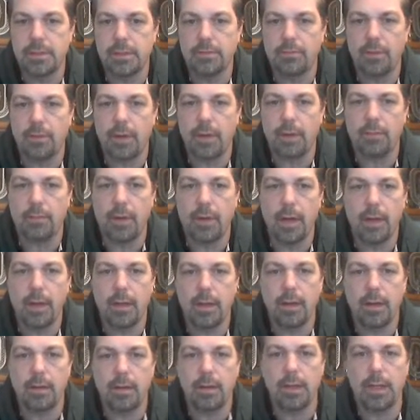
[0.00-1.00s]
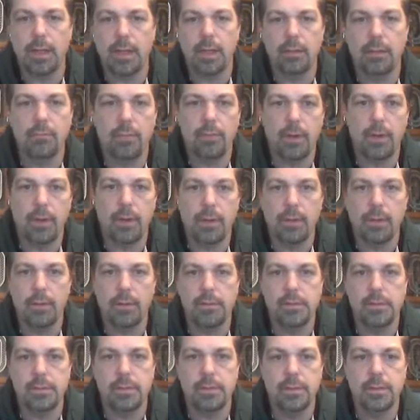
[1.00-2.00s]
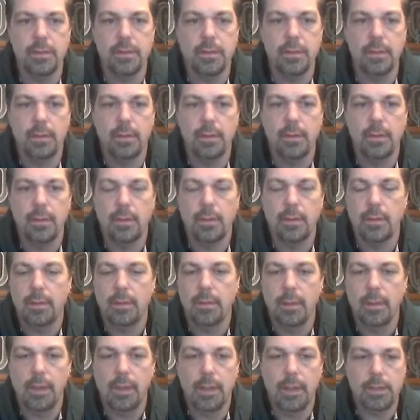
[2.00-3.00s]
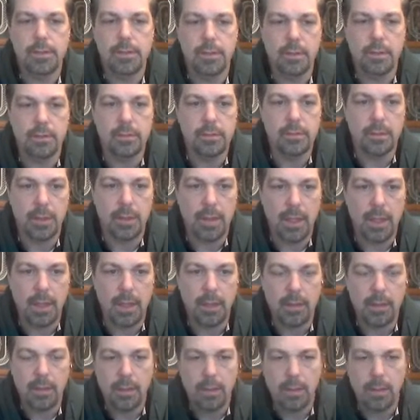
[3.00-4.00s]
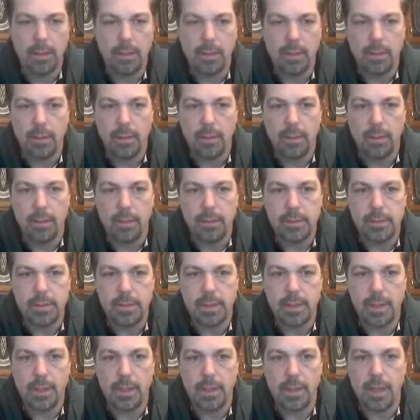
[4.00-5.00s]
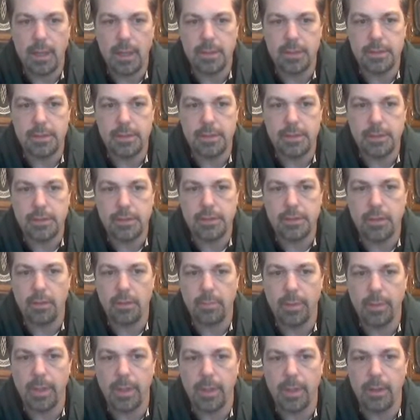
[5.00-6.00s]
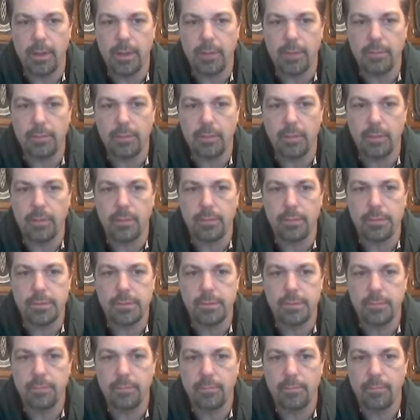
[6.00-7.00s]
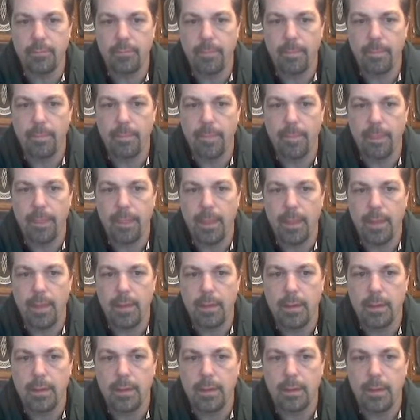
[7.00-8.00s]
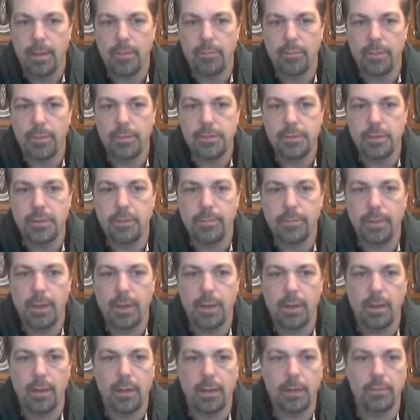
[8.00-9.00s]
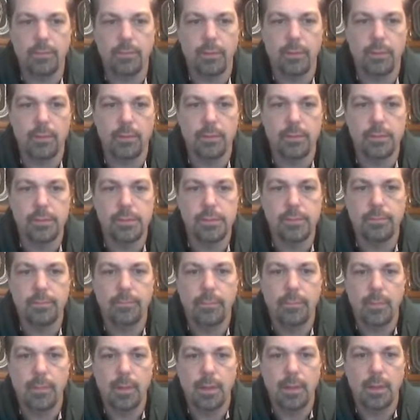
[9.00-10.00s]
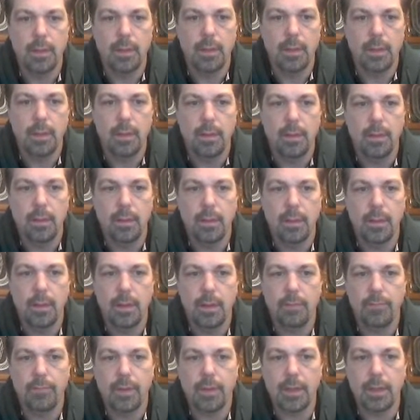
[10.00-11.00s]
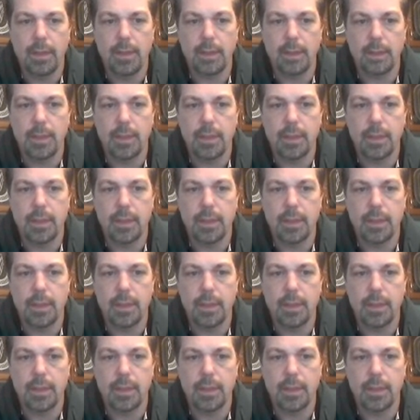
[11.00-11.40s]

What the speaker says: the trick right here to getting rid of those issues, okay? See how it has show player controls? I want to show player controls, and then if I click